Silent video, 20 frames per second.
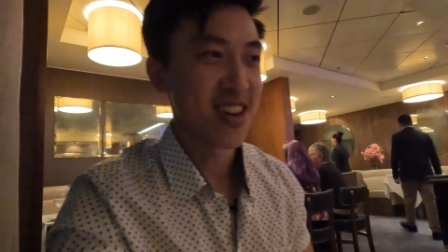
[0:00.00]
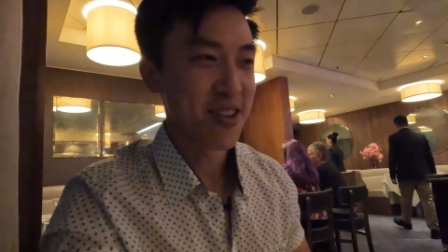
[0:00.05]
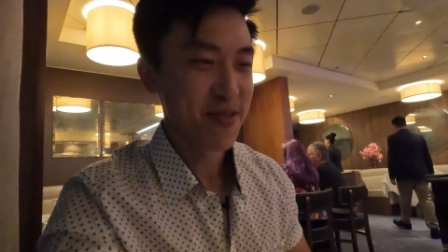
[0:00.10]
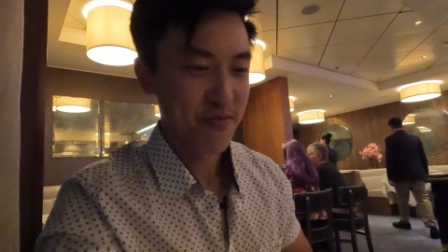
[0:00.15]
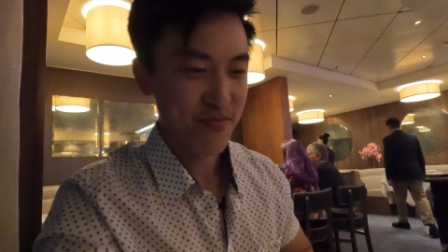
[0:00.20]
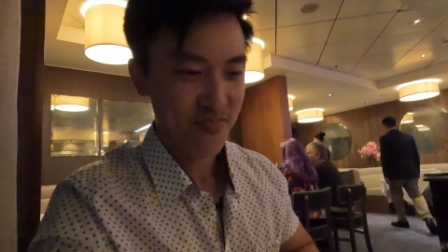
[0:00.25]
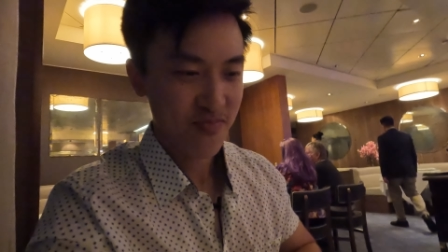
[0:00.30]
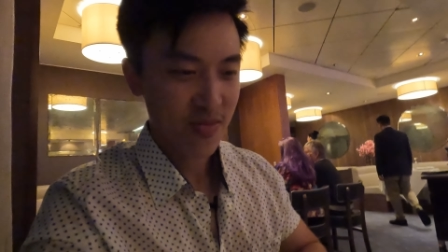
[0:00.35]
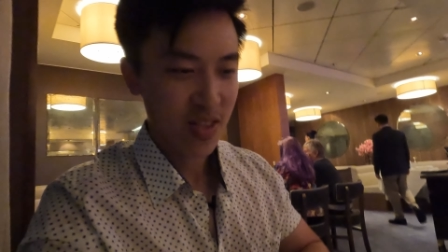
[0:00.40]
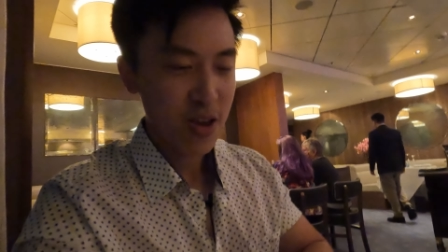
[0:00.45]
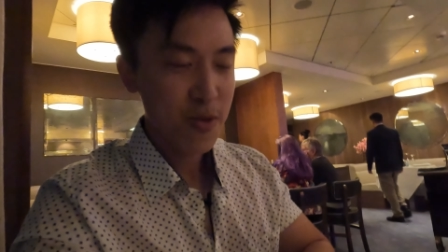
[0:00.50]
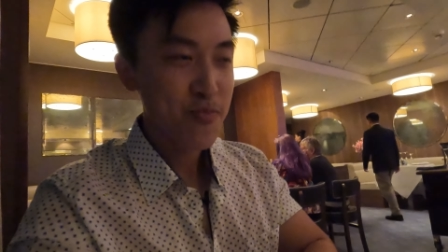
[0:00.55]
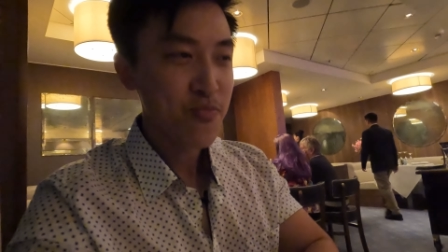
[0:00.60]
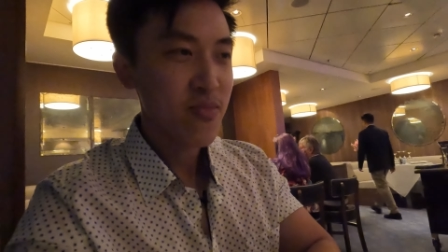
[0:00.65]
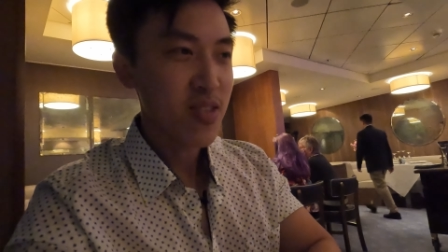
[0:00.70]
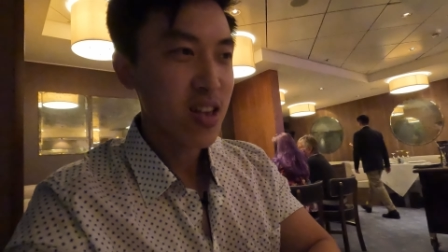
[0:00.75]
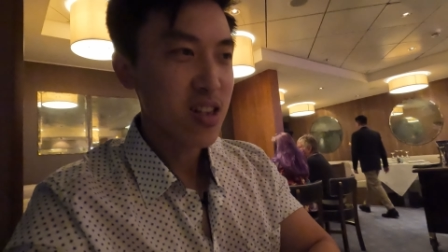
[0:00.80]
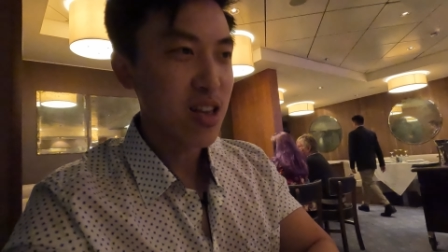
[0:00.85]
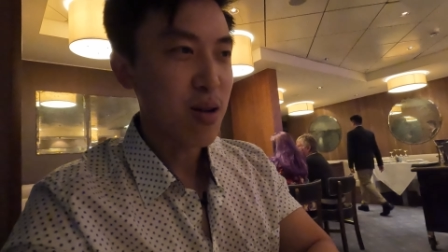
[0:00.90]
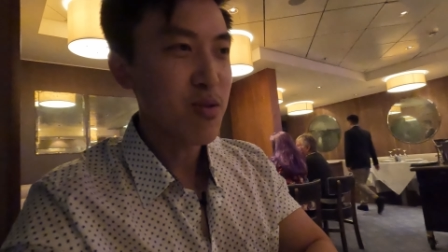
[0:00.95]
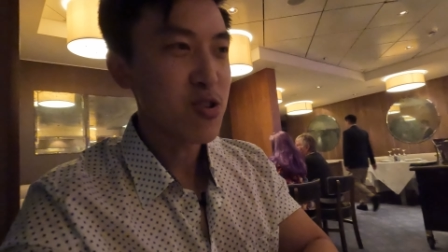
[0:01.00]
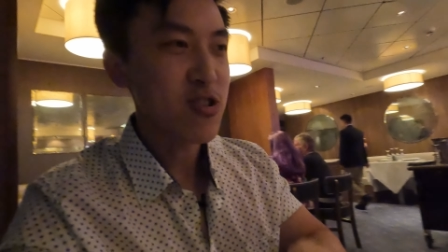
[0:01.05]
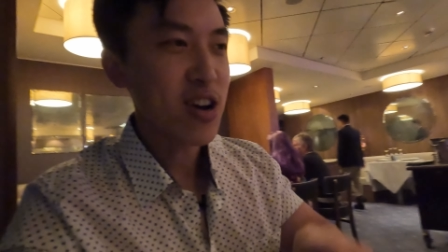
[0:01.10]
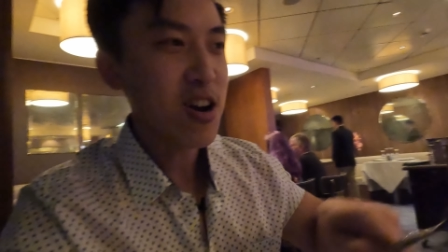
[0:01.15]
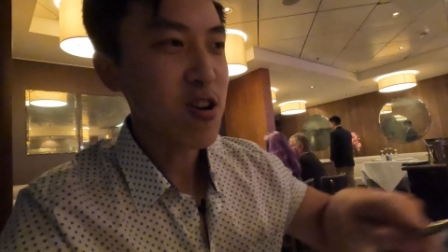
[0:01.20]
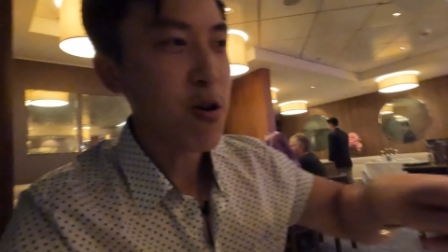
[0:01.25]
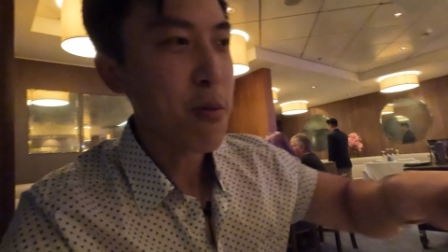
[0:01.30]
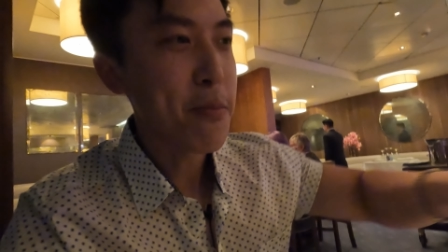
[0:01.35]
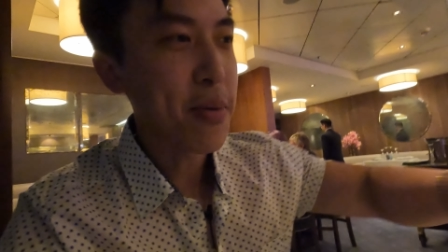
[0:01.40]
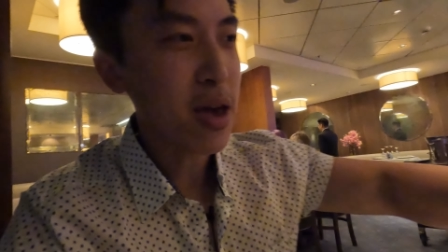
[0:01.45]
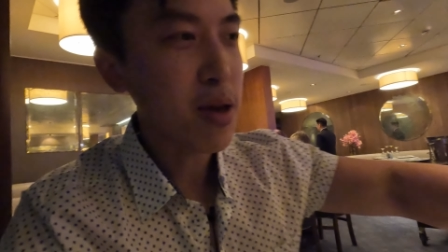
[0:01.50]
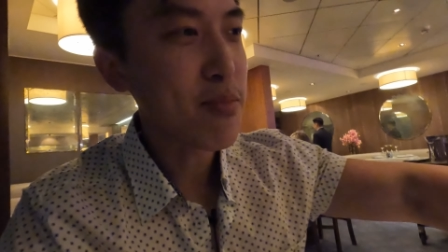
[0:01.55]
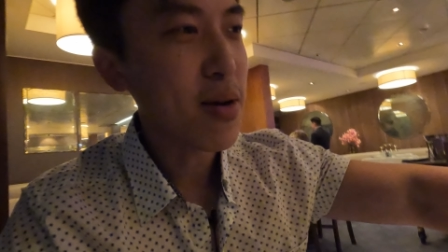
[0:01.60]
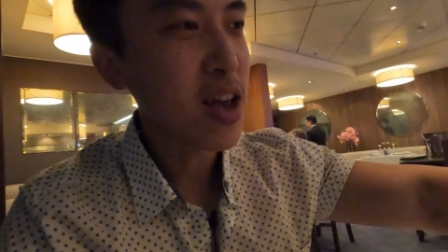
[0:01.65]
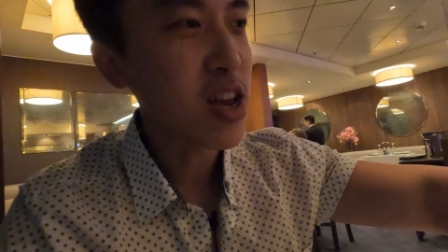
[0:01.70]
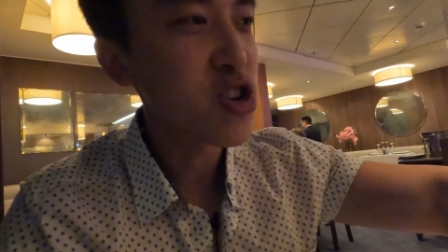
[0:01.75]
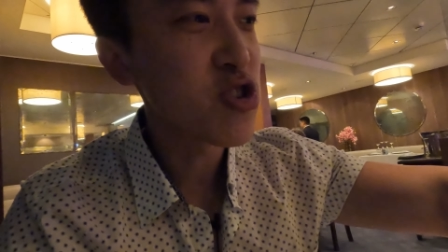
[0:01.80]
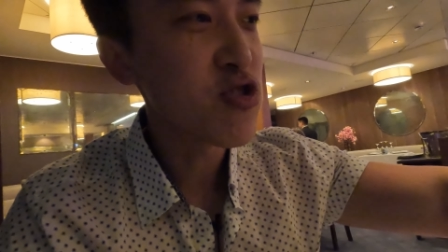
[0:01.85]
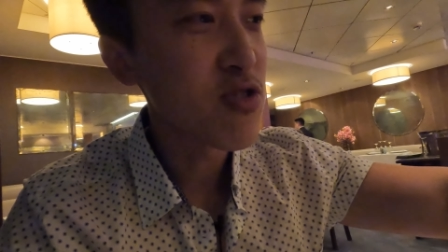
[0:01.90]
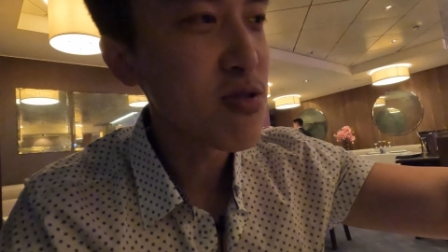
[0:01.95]
So I'm gonna try her bang
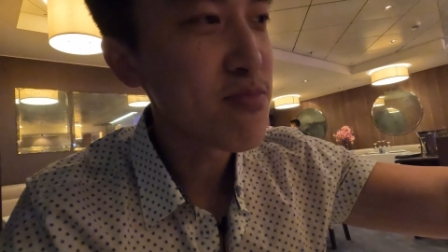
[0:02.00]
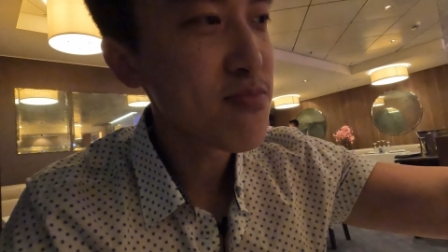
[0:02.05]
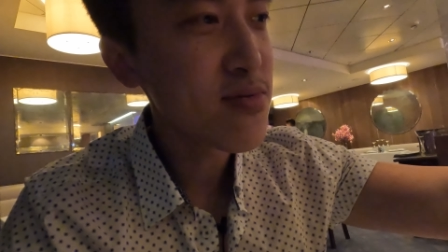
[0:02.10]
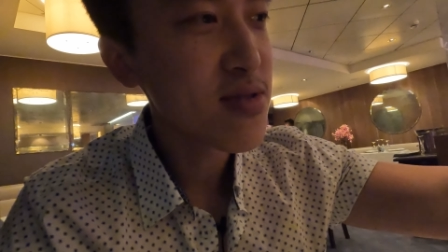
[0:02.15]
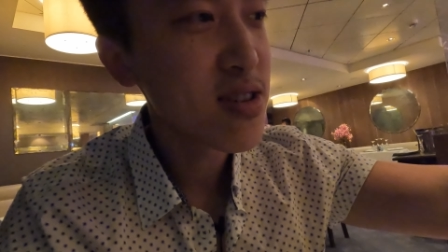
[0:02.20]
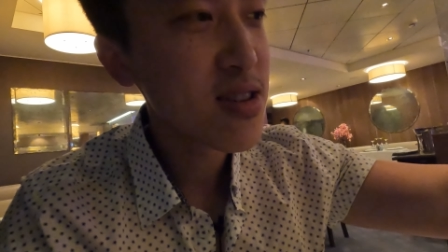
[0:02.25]
bang shrimp.